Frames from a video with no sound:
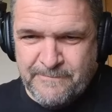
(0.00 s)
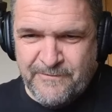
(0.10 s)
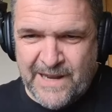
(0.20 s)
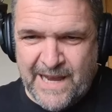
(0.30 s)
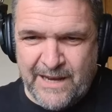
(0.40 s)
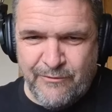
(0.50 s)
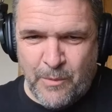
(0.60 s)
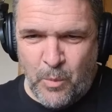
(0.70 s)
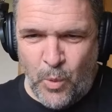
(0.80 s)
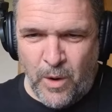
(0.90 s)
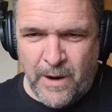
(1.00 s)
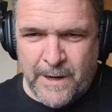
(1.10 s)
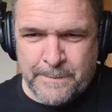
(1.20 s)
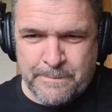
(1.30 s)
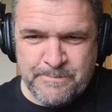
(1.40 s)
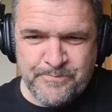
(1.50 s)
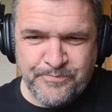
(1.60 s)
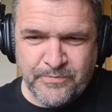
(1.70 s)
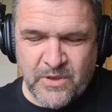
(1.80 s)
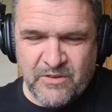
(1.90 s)
Fleeing from war,
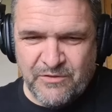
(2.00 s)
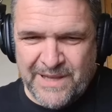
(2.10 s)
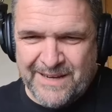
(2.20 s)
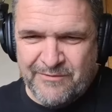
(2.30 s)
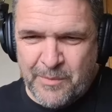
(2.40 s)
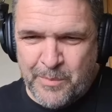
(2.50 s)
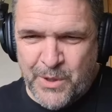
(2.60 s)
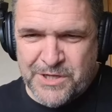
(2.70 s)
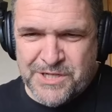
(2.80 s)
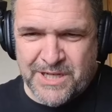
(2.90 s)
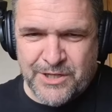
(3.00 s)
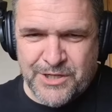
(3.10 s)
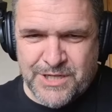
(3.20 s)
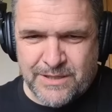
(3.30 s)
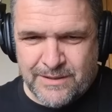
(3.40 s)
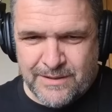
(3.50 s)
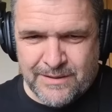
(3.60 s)
fleeing from persecution,